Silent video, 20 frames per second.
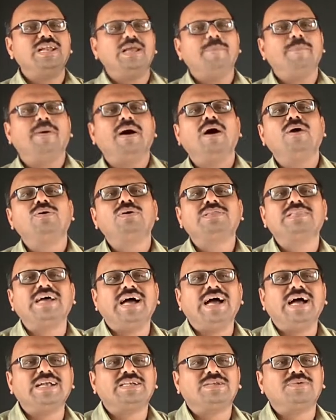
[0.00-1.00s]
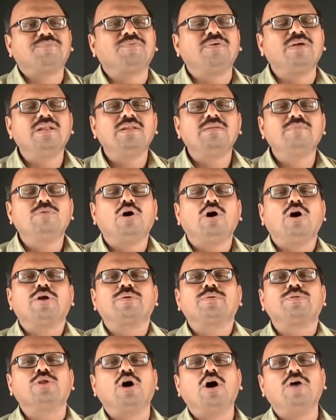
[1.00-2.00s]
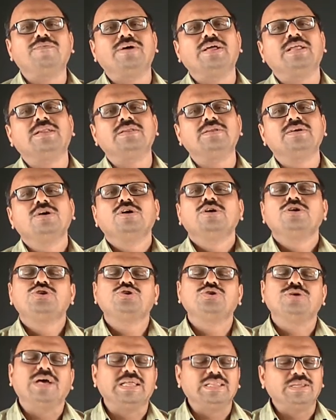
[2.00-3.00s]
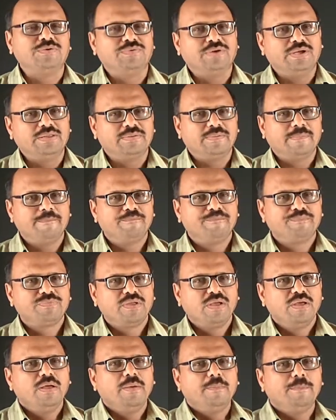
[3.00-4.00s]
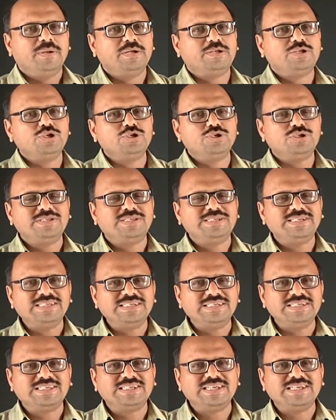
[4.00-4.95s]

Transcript: about that film or novel to anyone. But you didn't